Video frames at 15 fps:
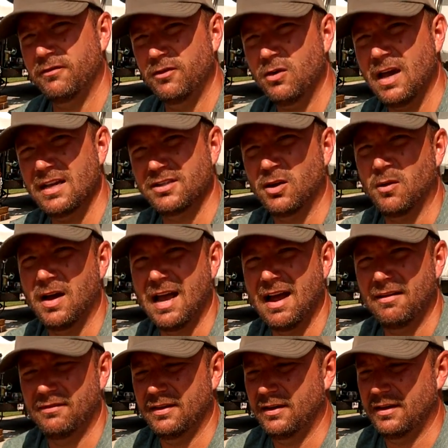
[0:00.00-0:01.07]
if you guys don't
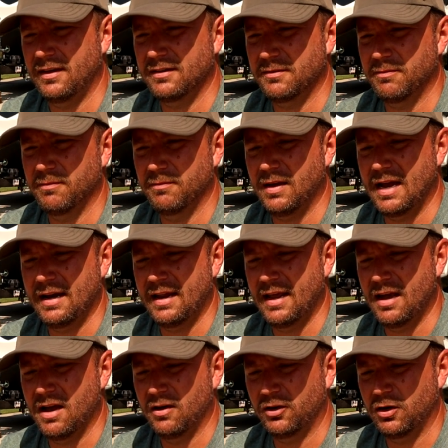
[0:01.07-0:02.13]
have these by
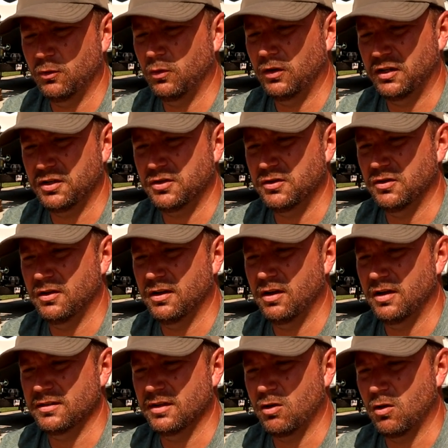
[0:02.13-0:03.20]
now, you really should
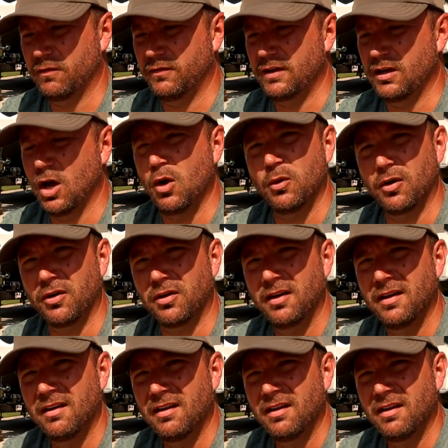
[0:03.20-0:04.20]
as an RV owner.